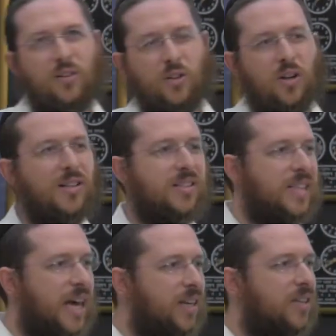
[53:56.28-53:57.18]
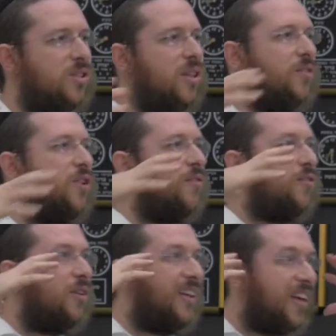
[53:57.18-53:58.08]
you're not a tzaddik, so therefore you don't
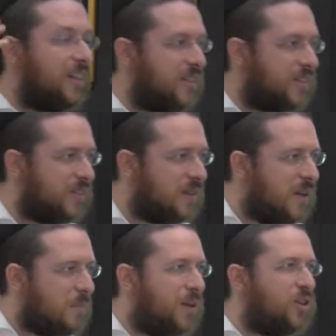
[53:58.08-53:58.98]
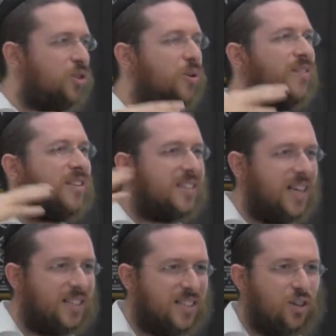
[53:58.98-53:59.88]
fully get this. But you do have a
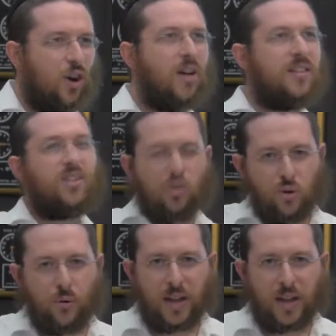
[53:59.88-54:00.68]
sense that God is the true